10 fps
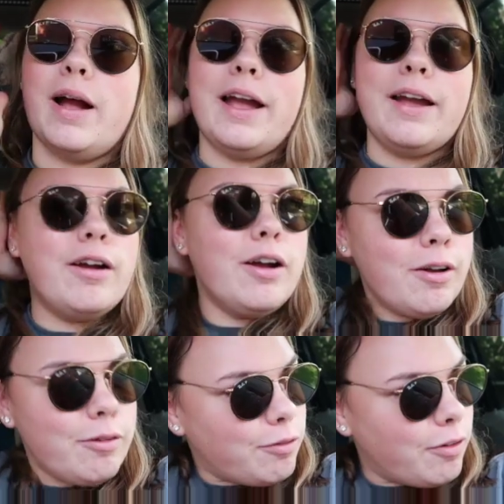way
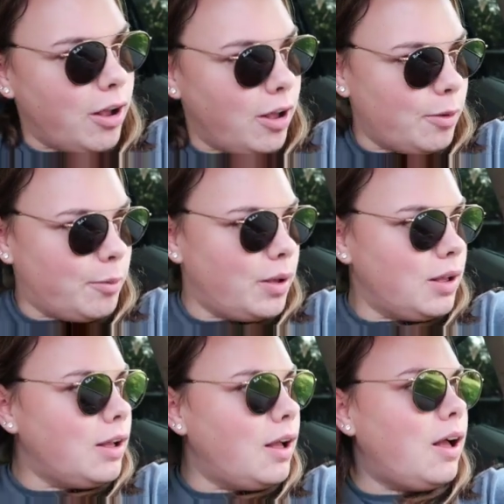from
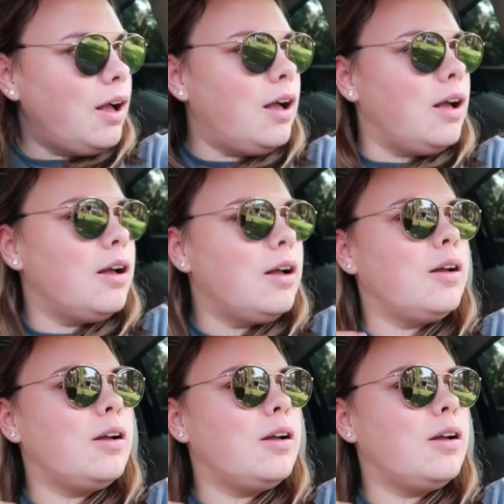where